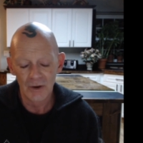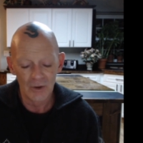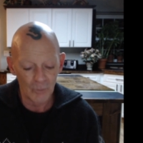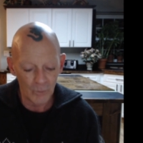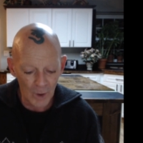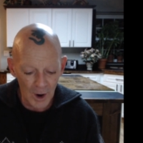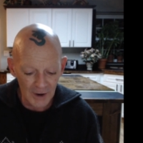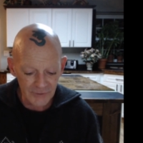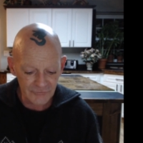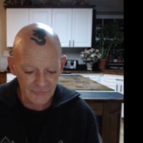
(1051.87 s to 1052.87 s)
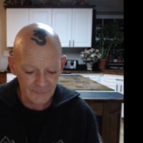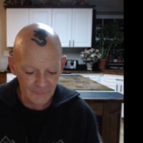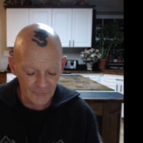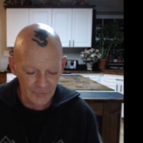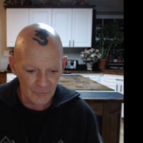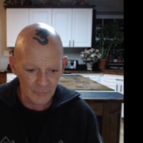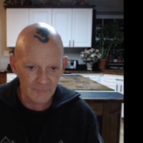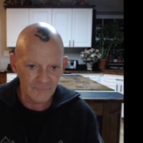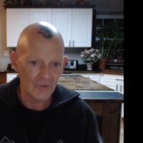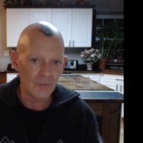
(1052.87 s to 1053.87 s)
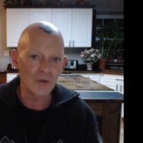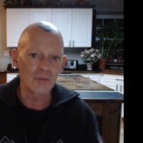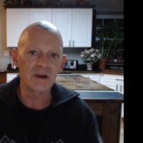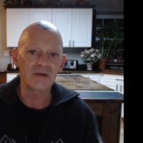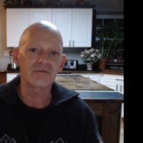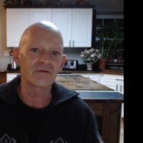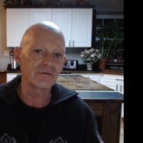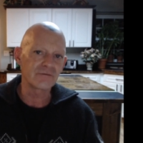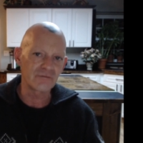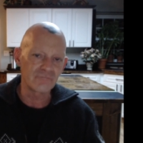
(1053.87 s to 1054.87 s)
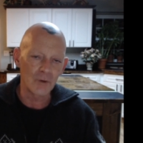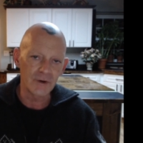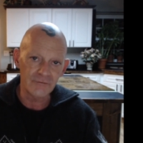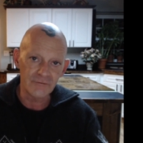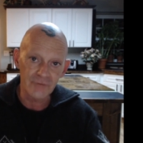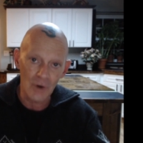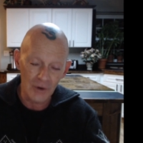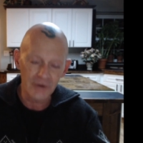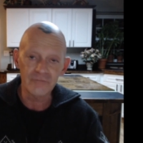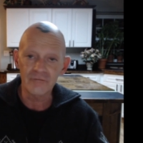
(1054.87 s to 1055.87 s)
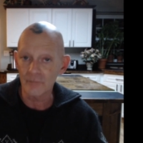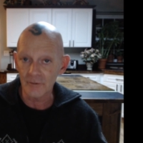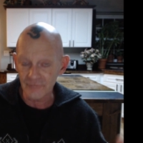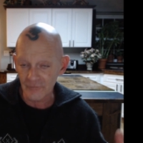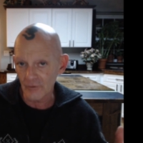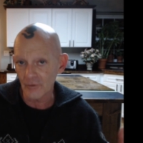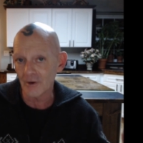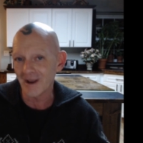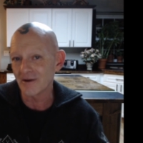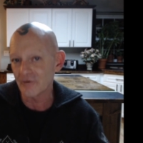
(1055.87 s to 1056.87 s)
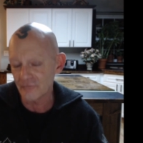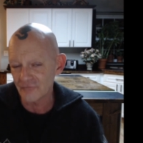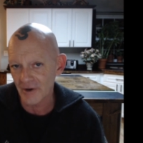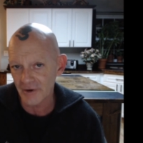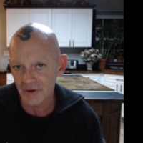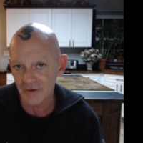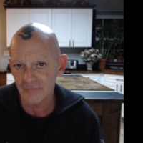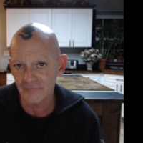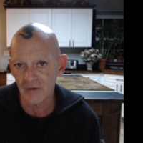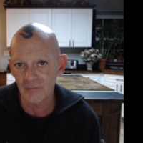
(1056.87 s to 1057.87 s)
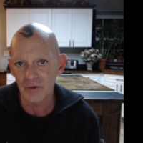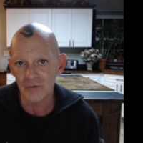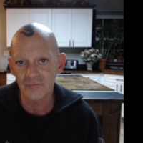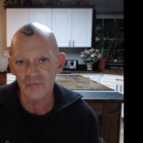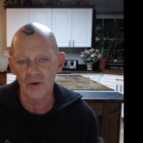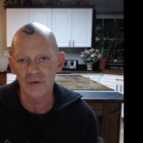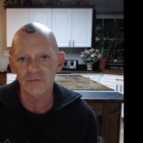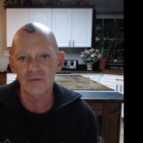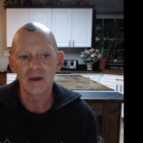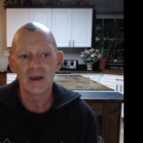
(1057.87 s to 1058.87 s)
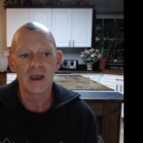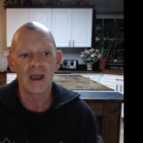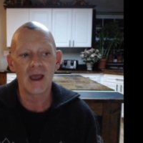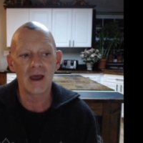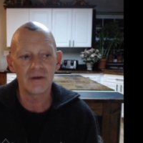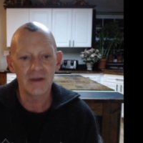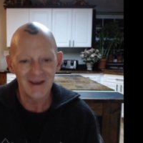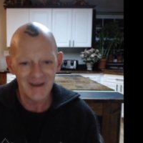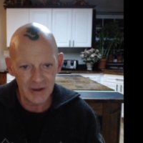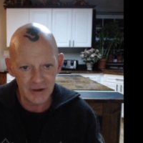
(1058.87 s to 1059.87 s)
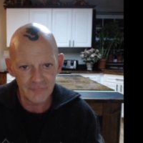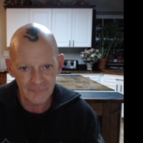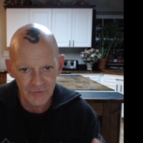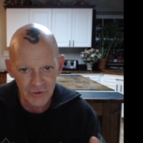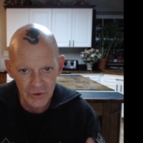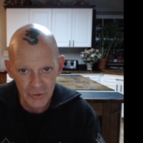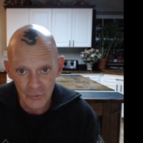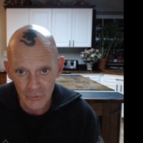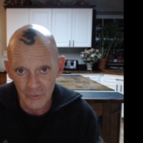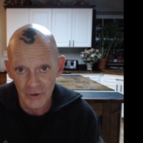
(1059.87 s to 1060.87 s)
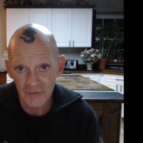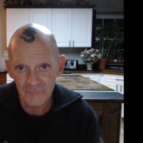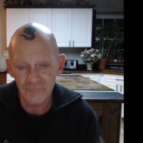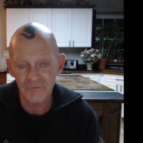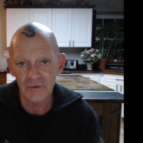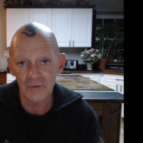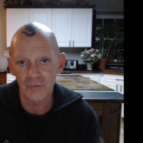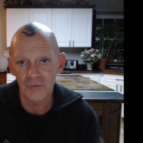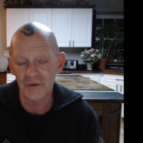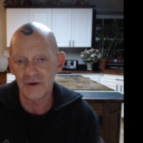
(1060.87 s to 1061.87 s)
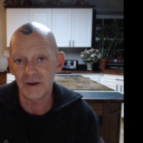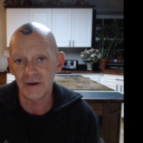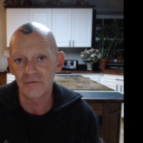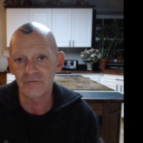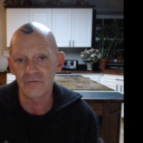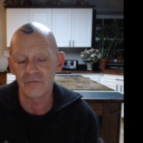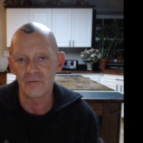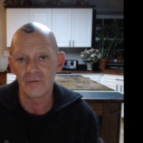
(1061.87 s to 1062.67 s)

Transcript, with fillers: Watch for the reverberations of what is starting to return energetically from your choice. And if you feel the need to,